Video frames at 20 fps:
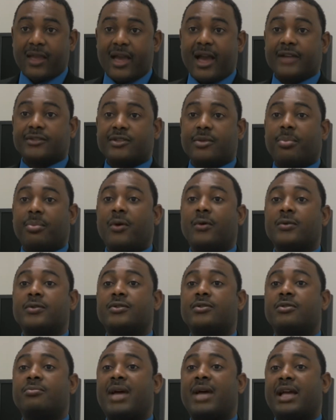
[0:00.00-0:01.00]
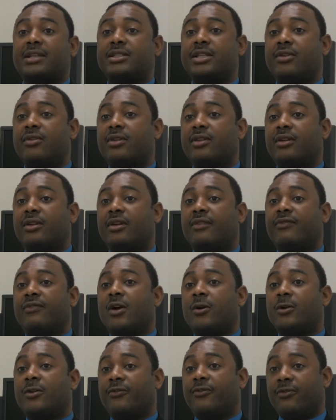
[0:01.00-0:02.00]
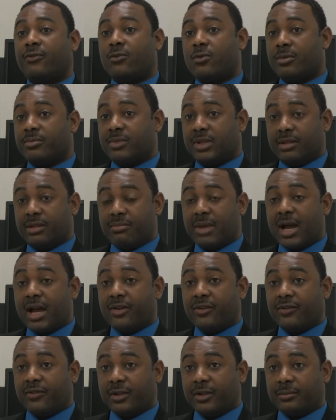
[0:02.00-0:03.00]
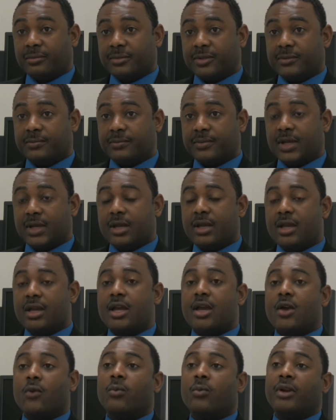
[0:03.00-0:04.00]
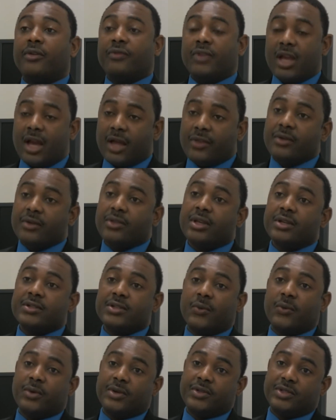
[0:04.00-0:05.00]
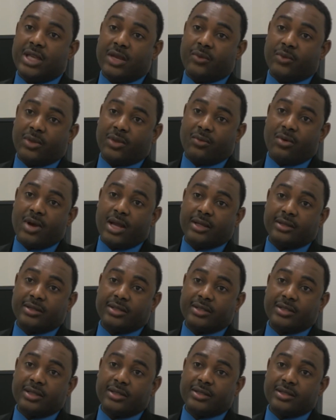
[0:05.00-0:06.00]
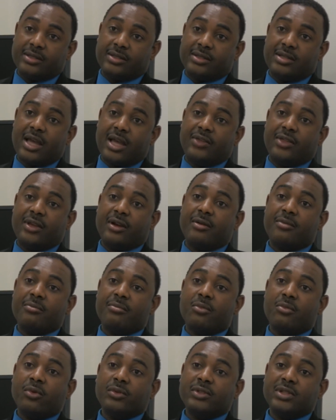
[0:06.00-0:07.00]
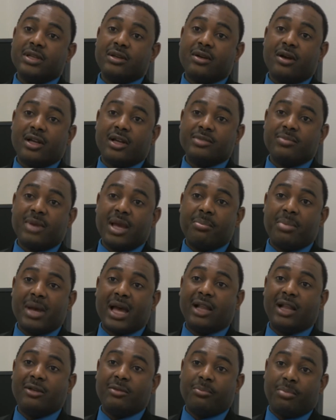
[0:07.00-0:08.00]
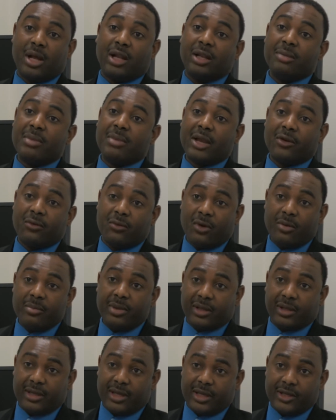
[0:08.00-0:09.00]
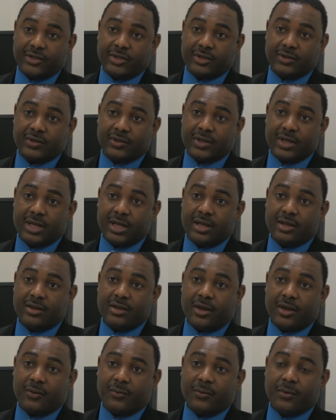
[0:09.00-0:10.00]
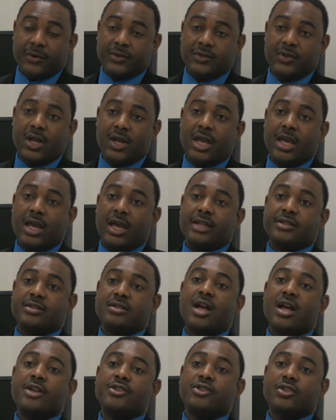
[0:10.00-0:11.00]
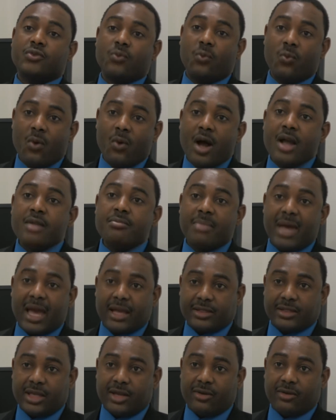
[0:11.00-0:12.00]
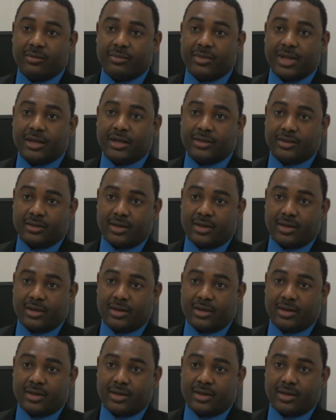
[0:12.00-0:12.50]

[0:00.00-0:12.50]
as opposed to bacteria that are formed in biofilms. One of the other things that we're seeing with chronic diseases is that they're mostly caused by polymicrobial agents. In other words, it's not just one bacterium that is